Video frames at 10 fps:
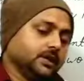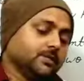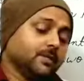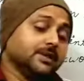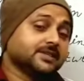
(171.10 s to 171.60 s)
There
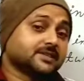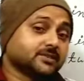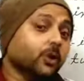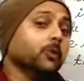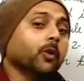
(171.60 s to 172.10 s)
will be
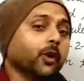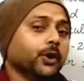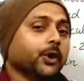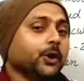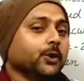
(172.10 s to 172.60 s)
strong
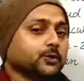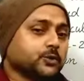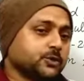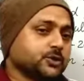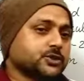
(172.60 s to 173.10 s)
bonding. So
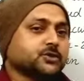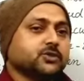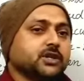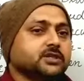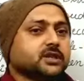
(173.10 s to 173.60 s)
this
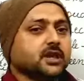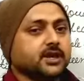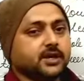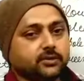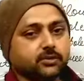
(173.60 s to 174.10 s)
story is
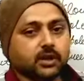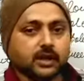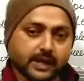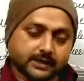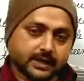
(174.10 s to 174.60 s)
related to
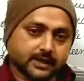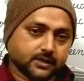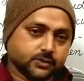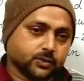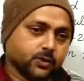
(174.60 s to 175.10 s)
like
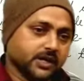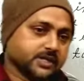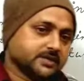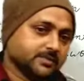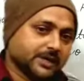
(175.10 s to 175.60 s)
that. So let
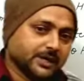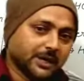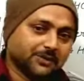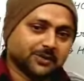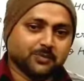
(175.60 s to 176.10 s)
us begin
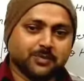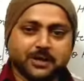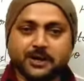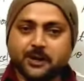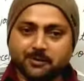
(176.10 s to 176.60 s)
our
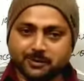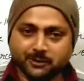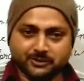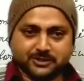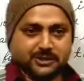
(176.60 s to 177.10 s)
topic
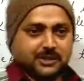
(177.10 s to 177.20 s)
without